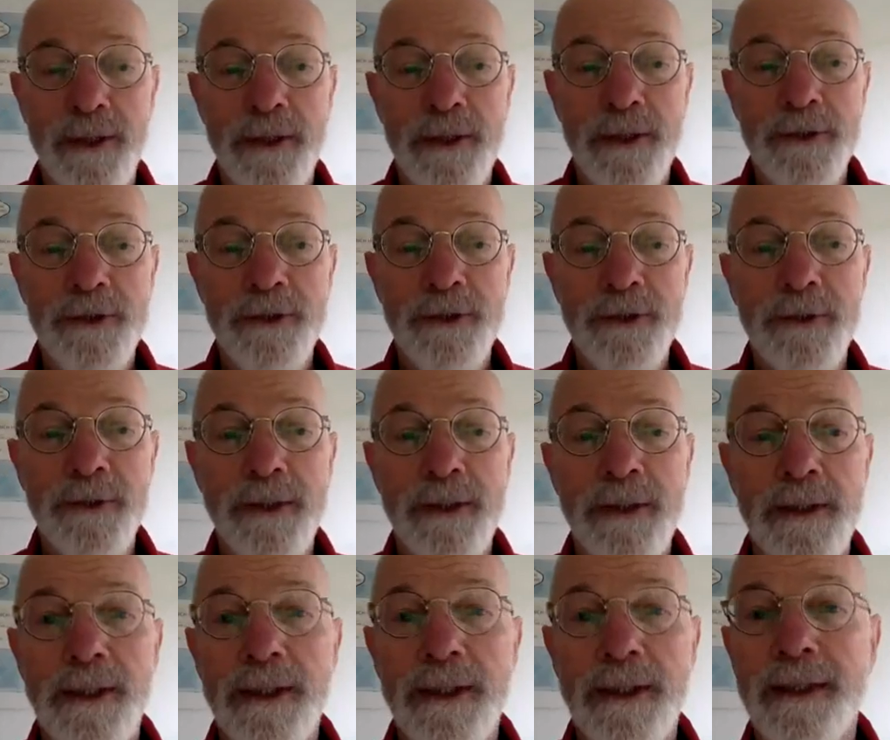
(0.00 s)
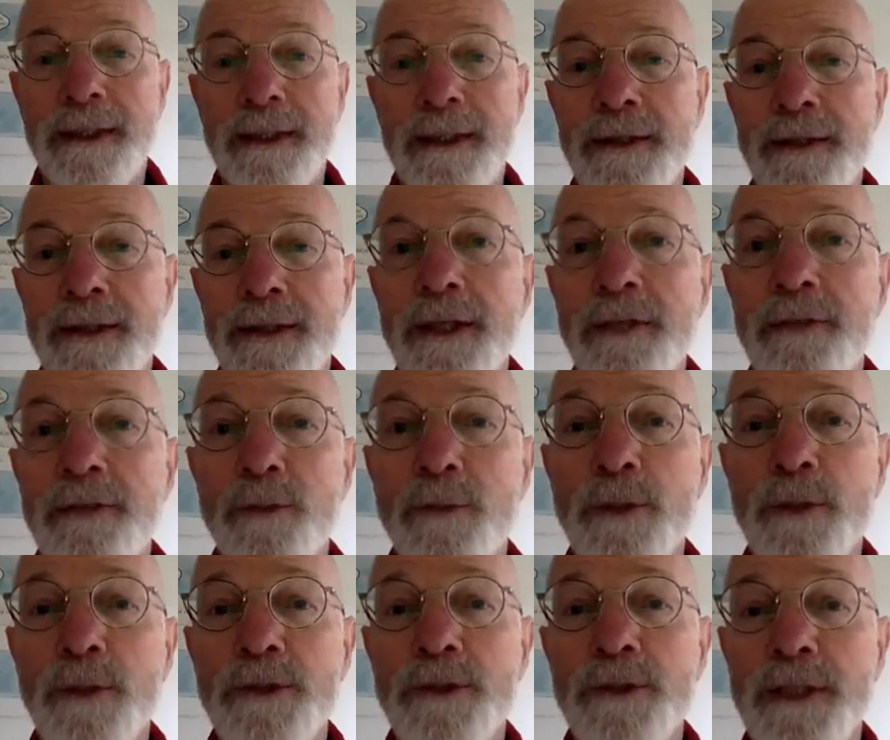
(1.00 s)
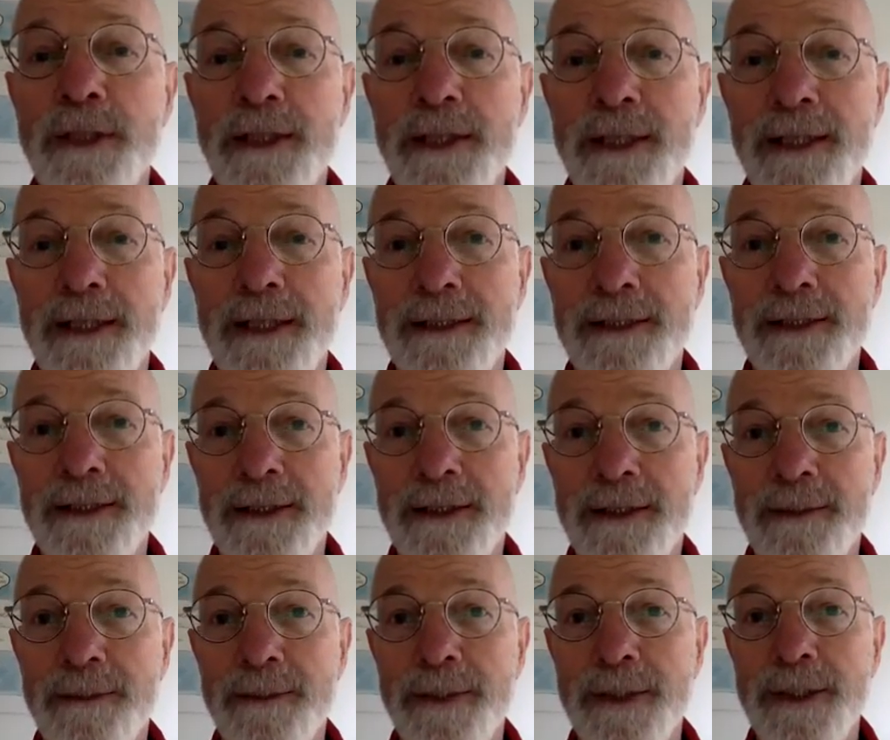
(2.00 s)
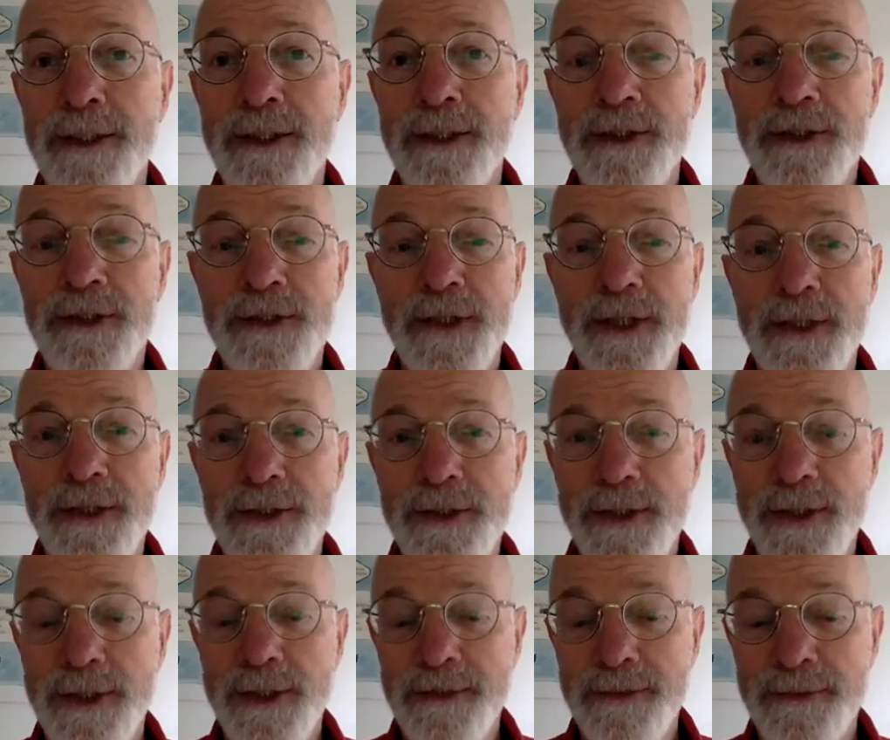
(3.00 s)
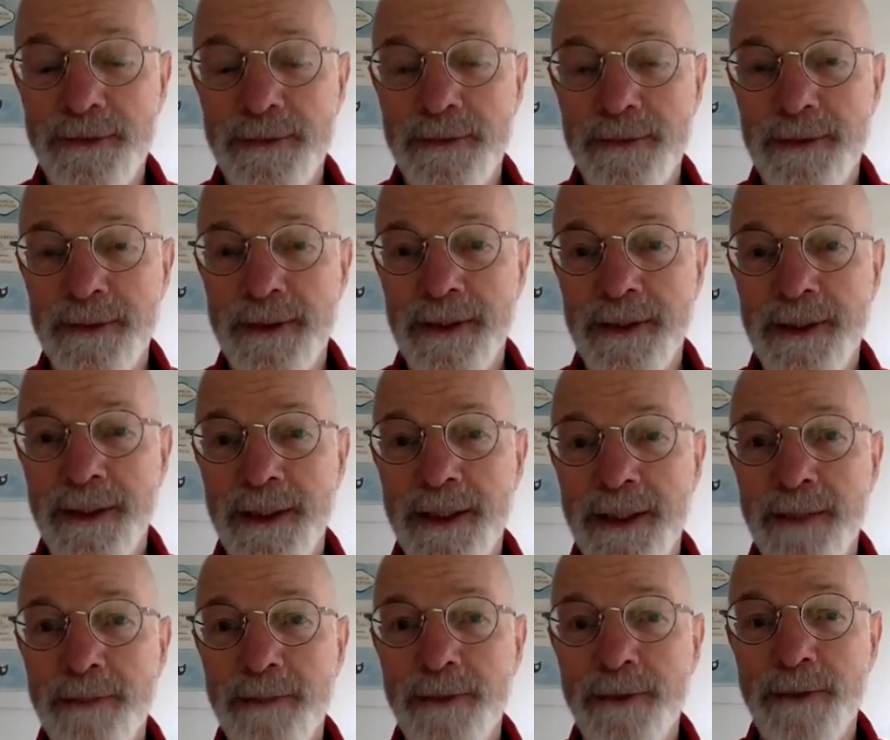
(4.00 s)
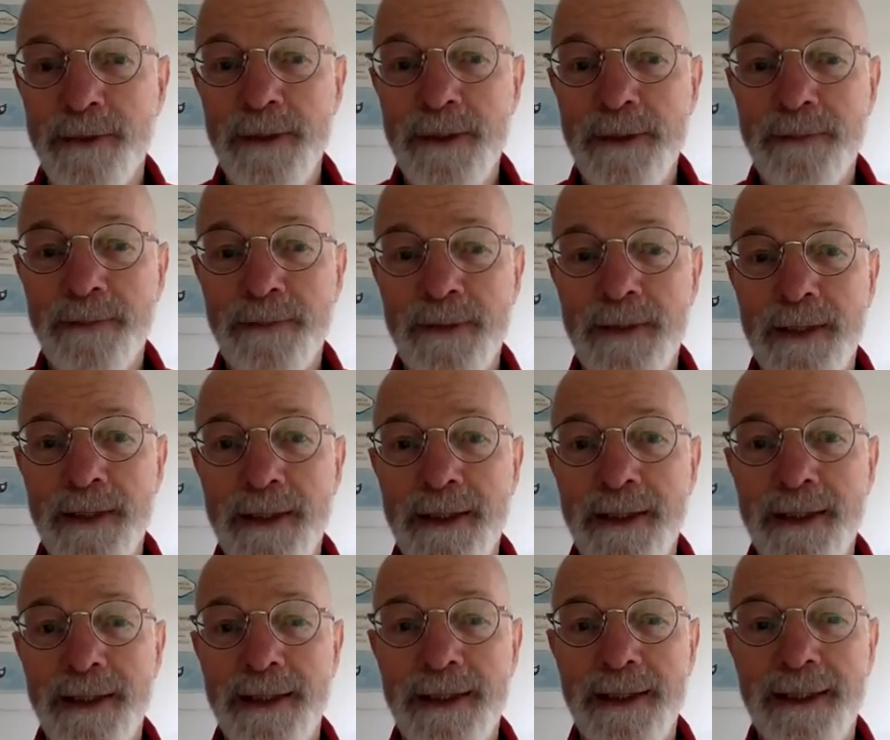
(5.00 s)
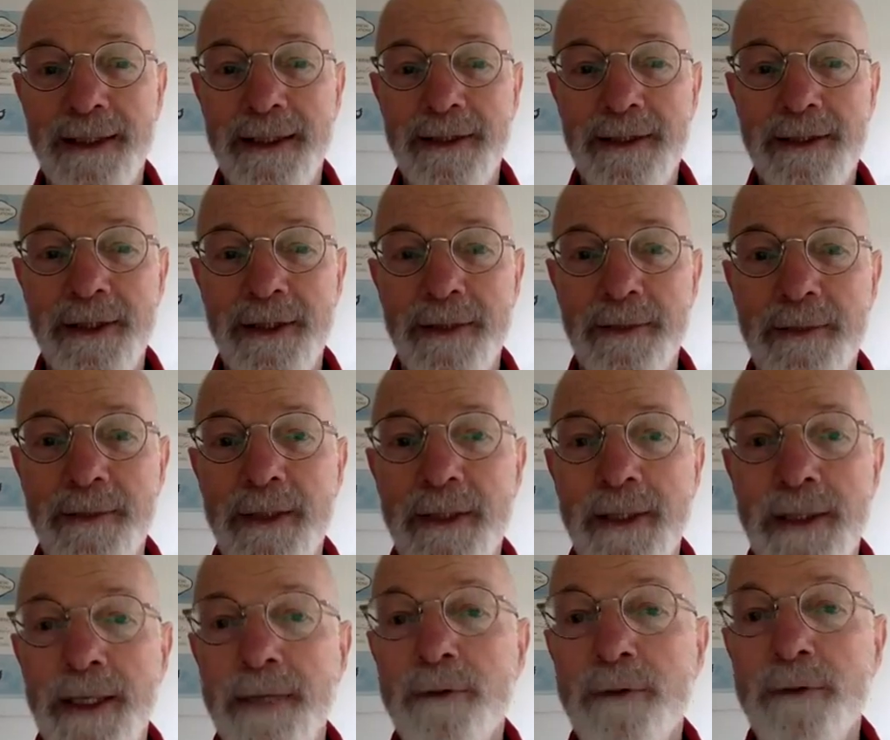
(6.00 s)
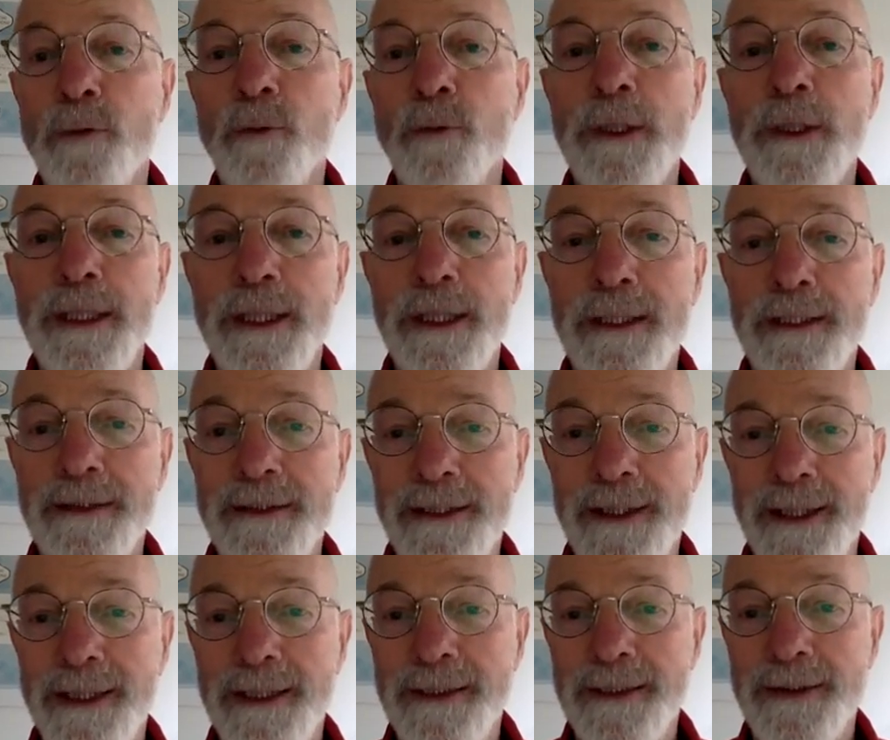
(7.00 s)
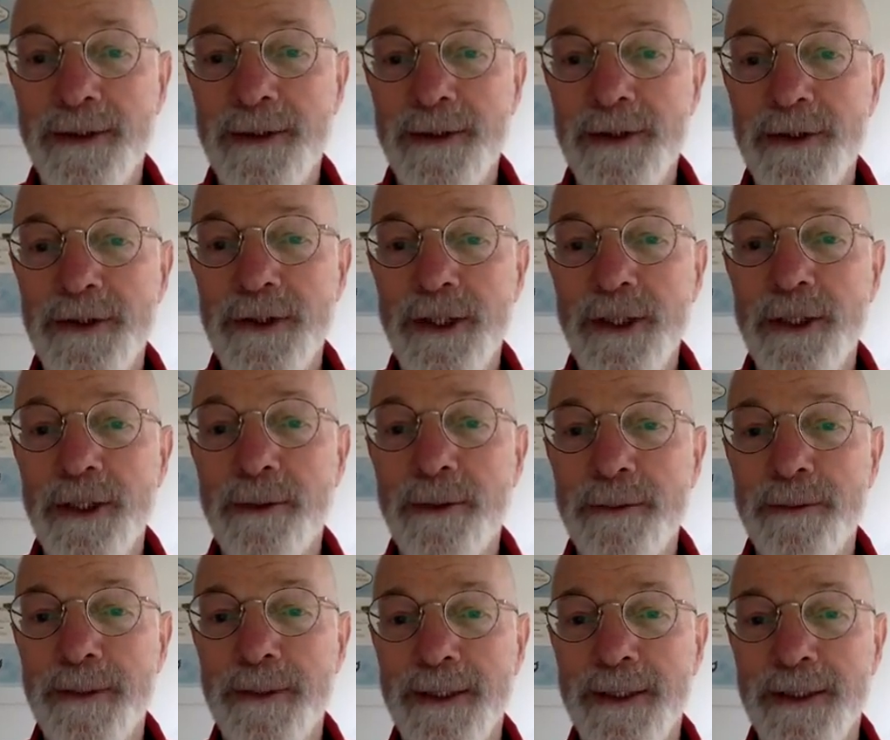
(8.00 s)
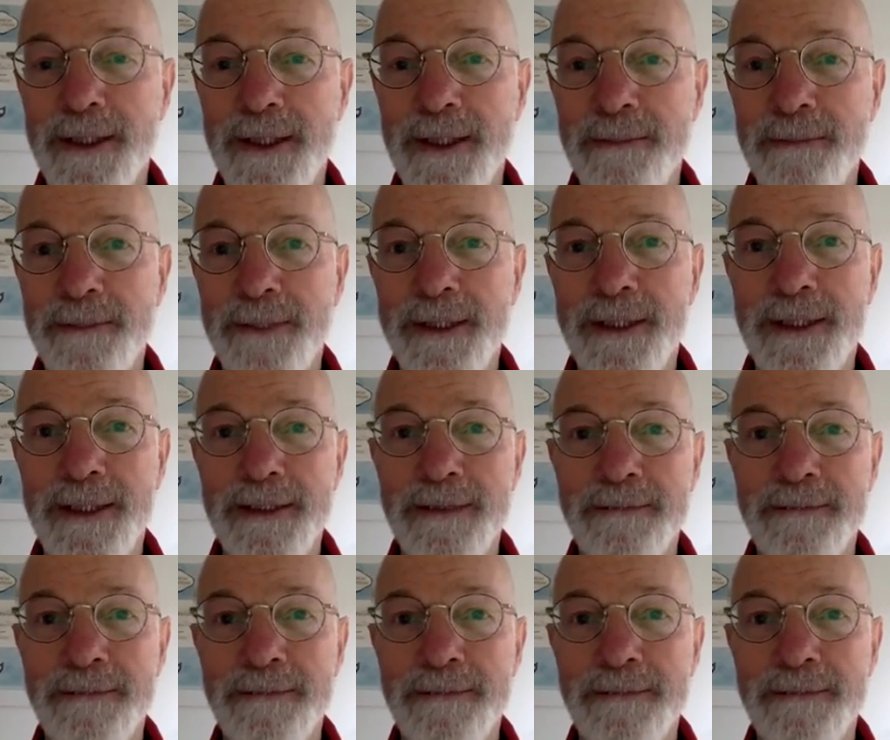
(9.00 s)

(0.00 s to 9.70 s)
So thank you for watching, and please stay safe, keep moving, and have a good weekend, and see you on Monday. Bye.